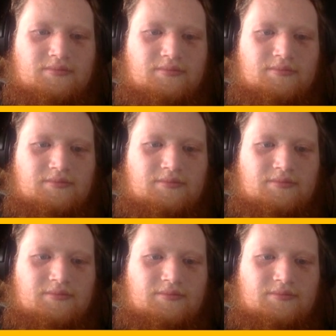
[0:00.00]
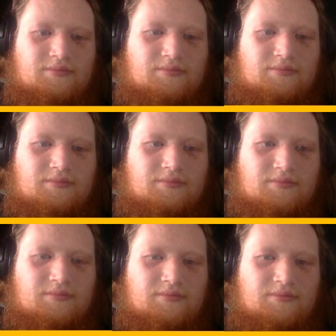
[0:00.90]

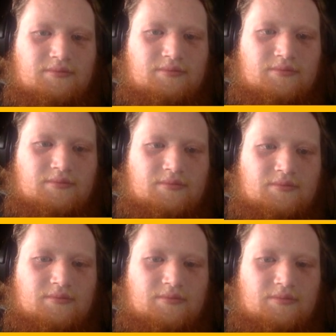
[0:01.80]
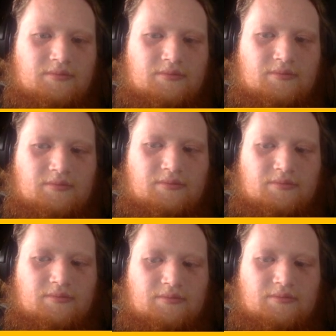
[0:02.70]

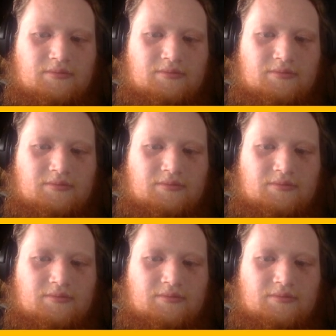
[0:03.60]
[no speech]